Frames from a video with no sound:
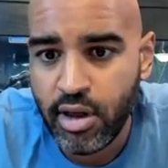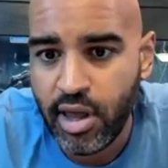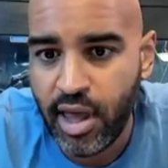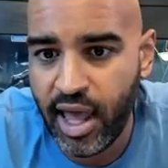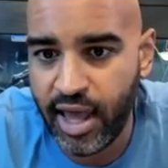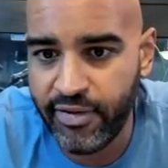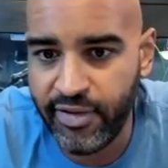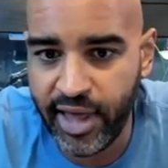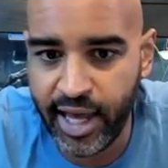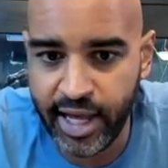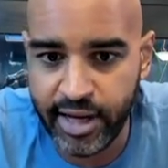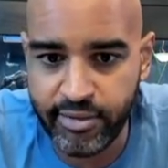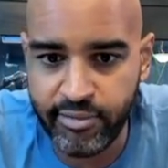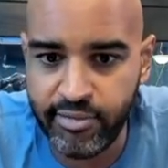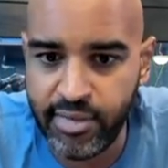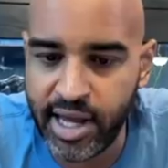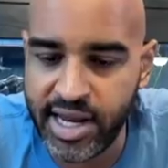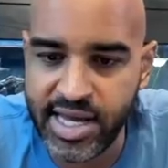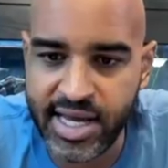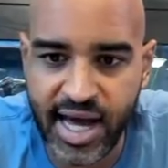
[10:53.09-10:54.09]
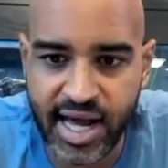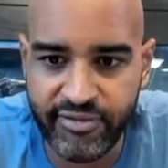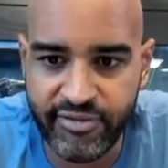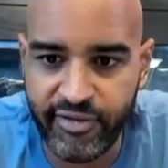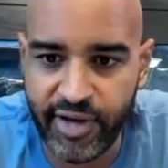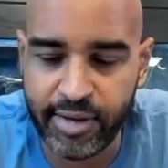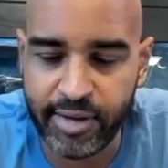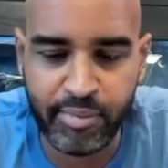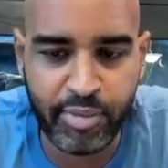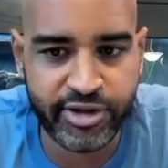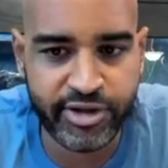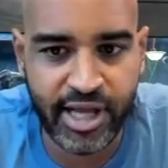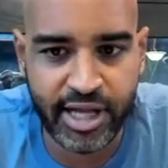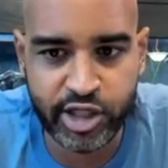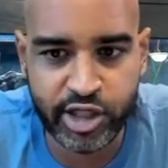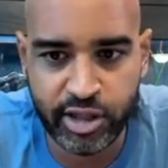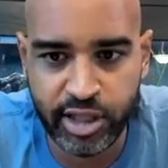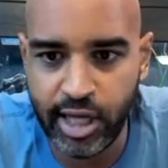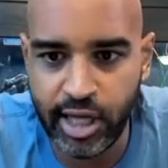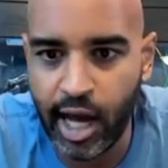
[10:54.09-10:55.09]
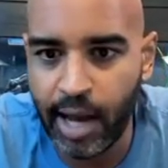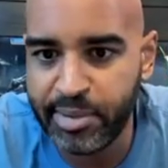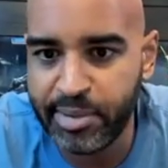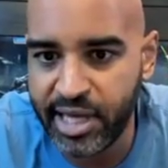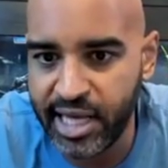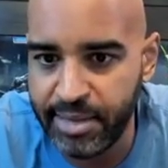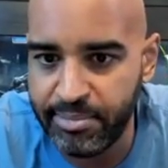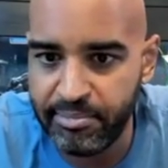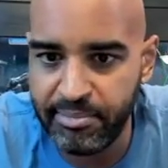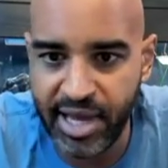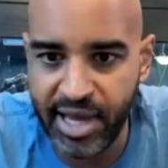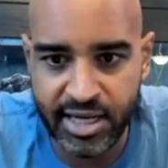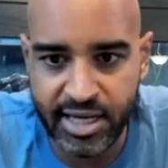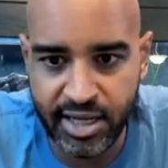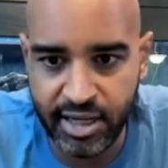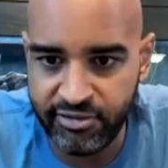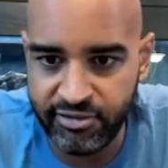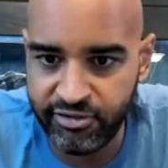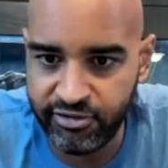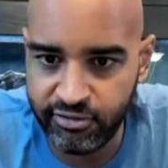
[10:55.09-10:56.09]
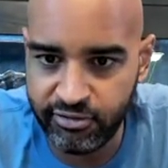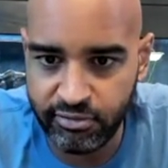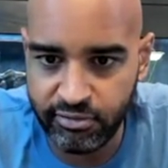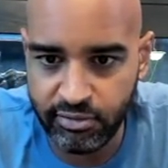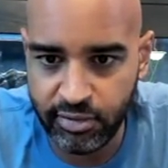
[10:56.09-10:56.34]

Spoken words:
and then any kind of like potentially upkeep, maintenance,